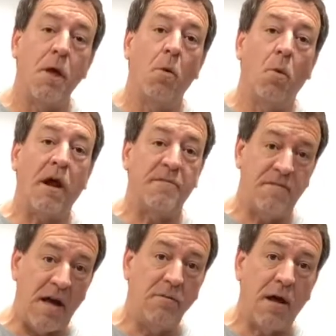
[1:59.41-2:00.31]
what I
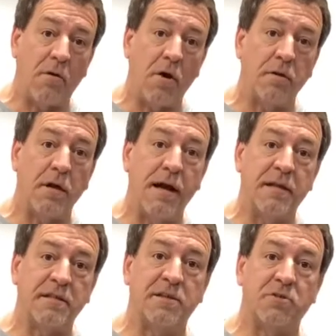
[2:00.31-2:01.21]
found out online as
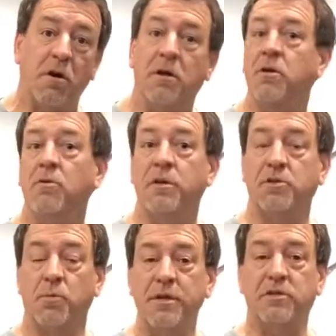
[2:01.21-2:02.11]
I started to do this
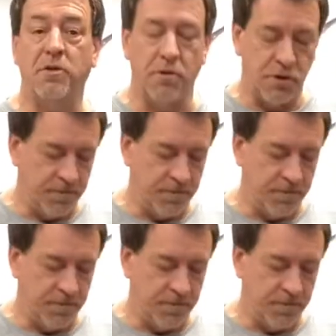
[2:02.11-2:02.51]
research.